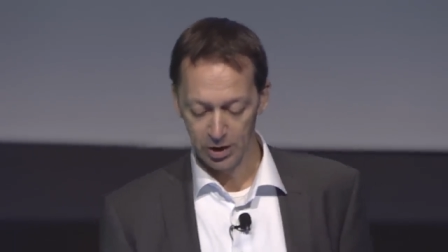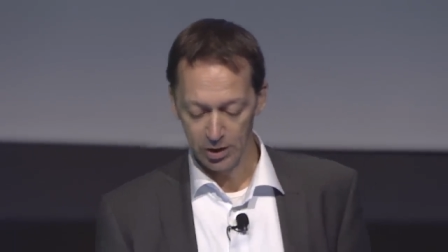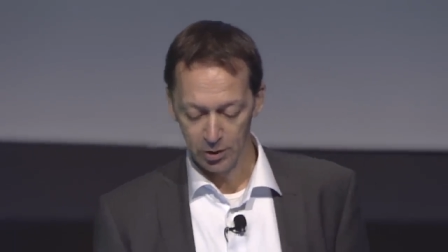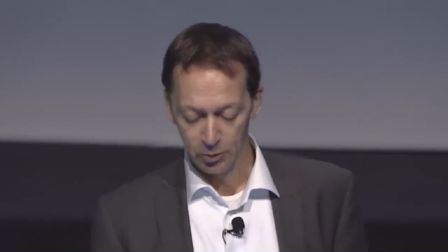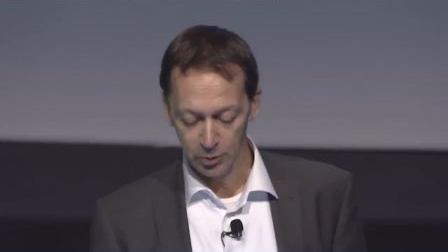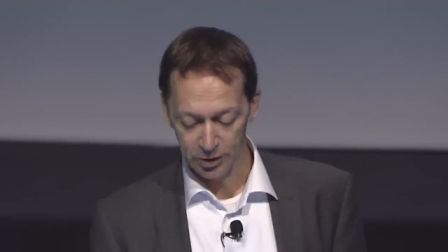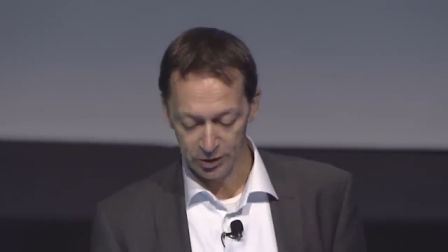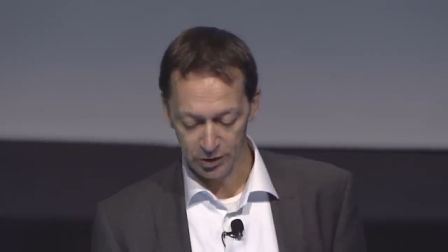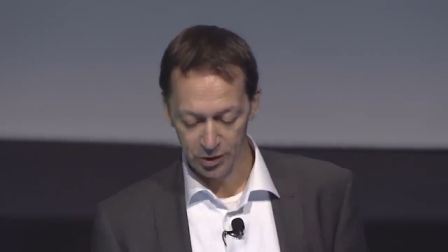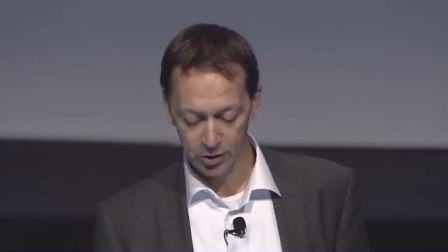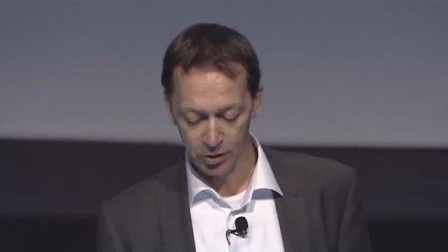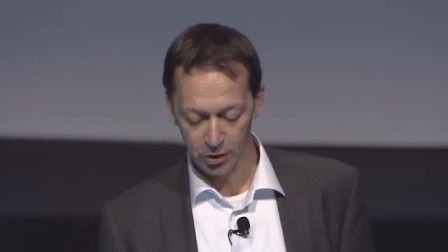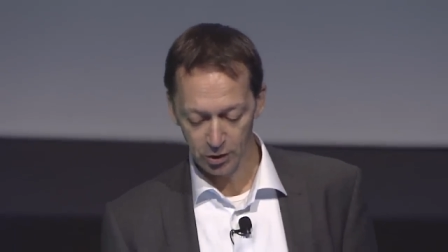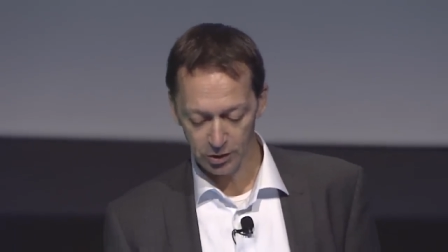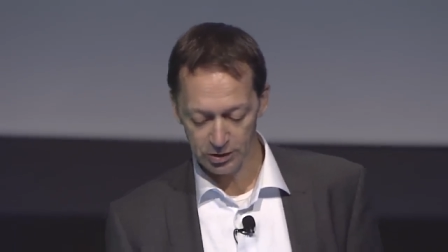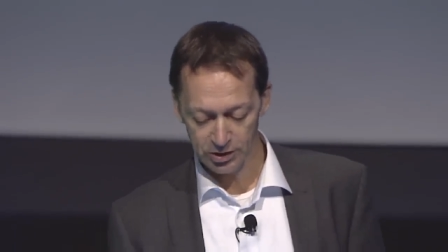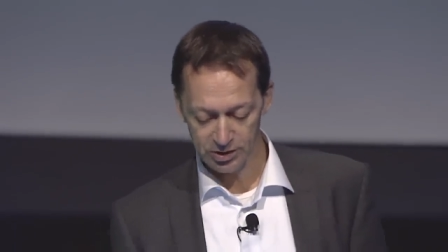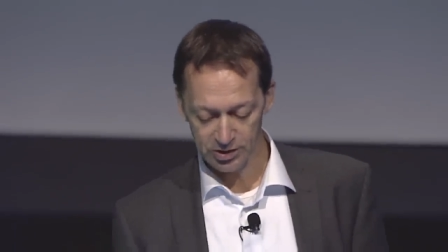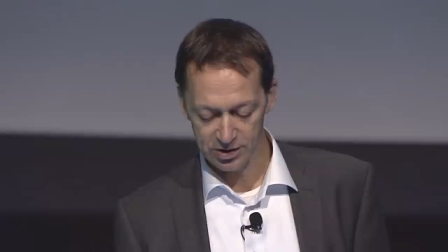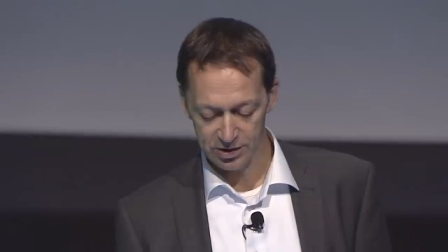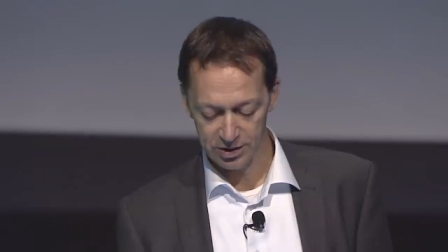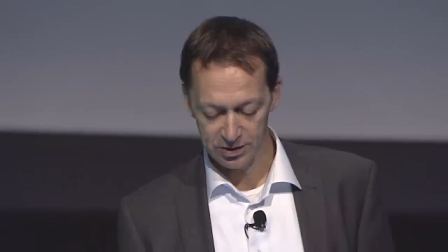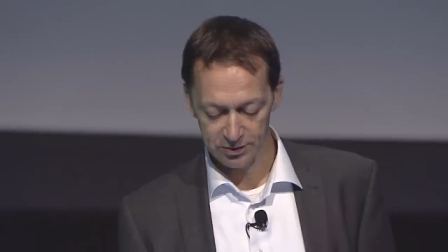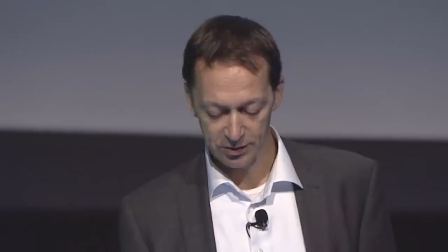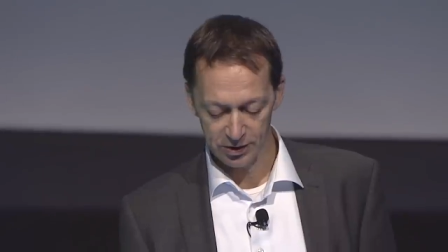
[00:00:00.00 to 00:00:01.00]
with
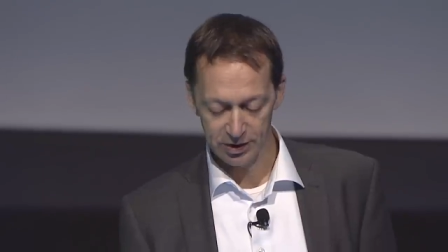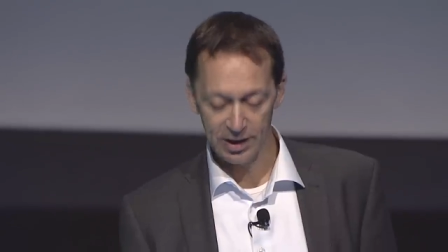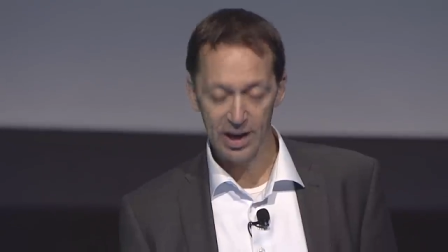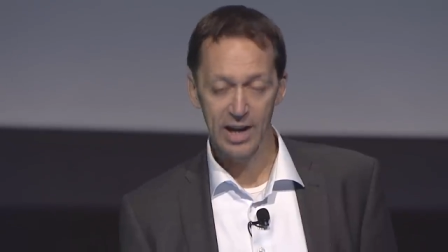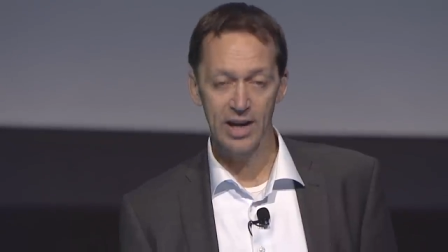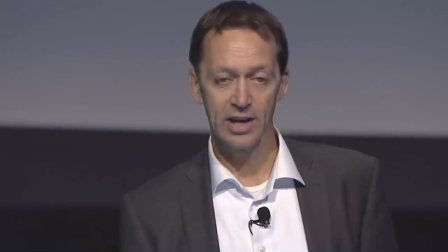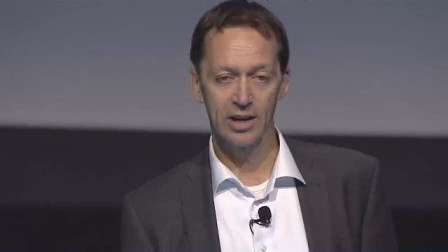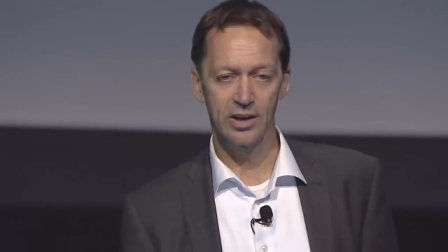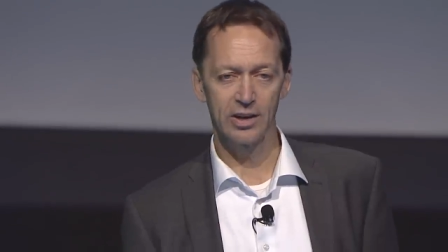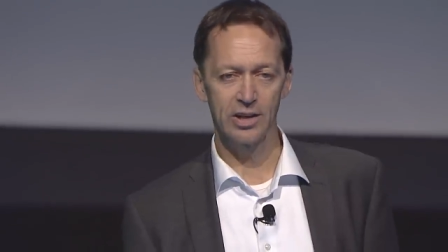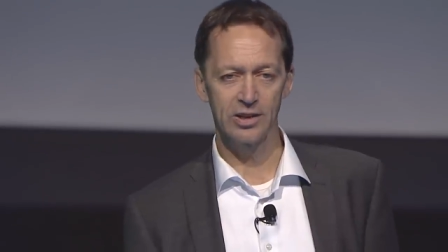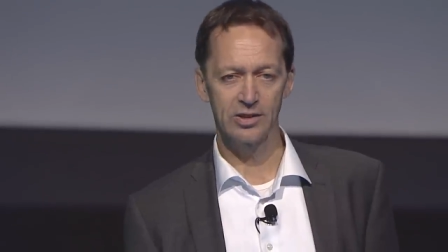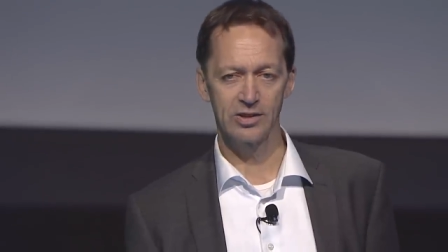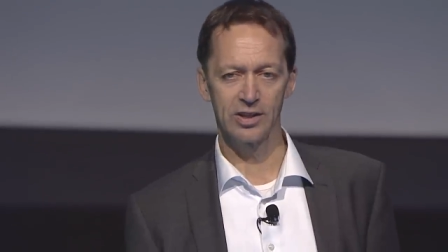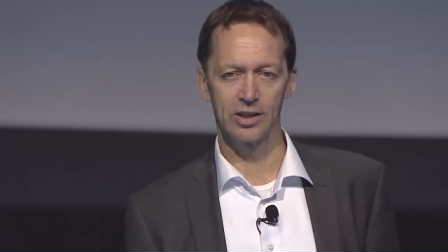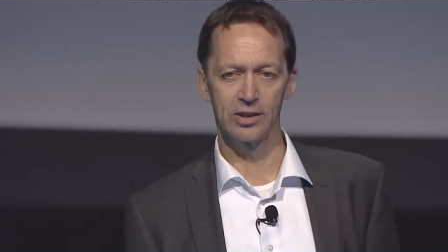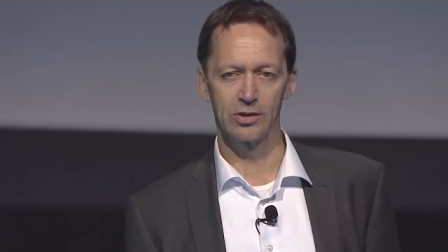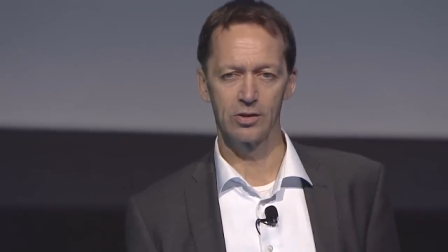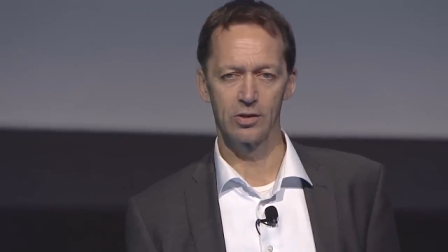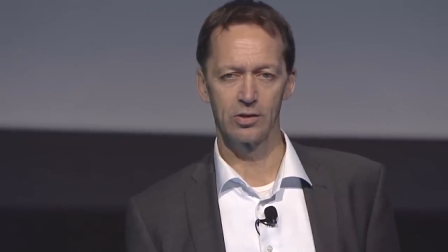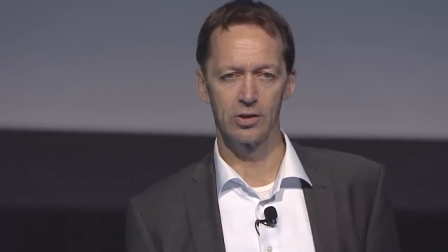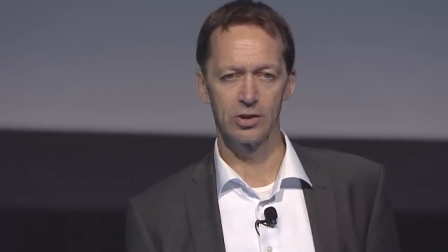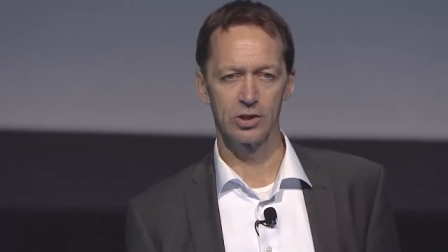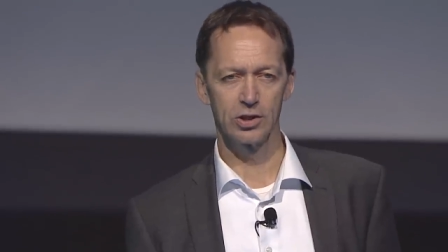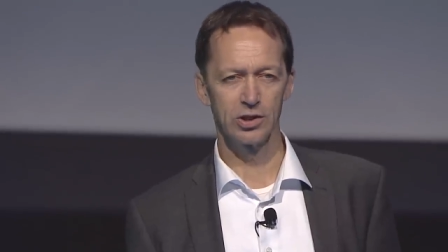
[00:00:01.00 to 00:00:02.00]
cognitive and AI
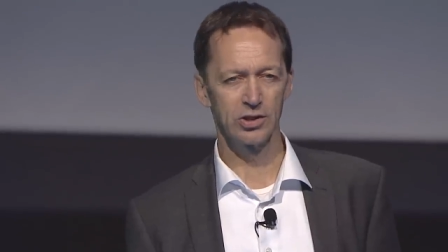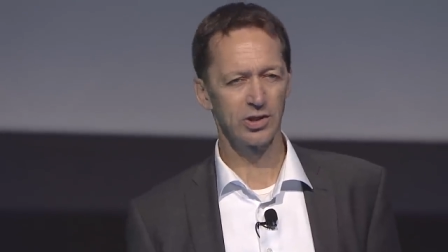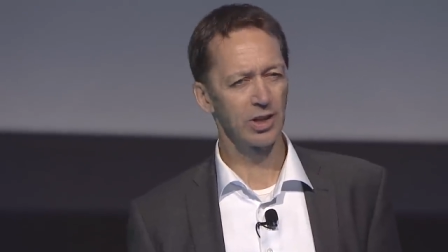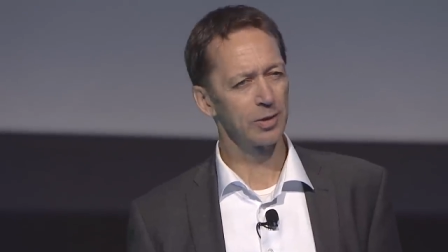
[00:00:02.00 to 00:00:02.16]
technologies.